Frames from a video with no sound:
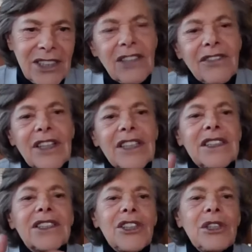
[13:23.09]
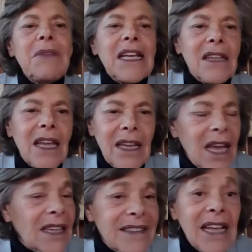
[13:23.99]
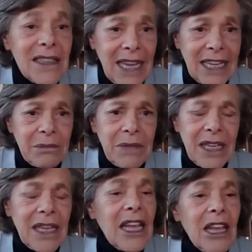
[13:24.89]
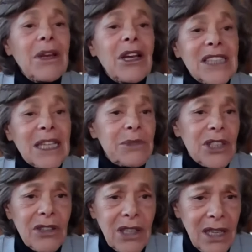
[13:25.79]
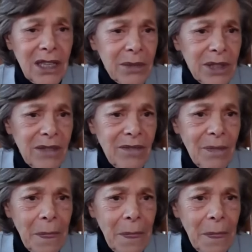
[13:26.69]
So for instance, you may not like me because I'm so gullible.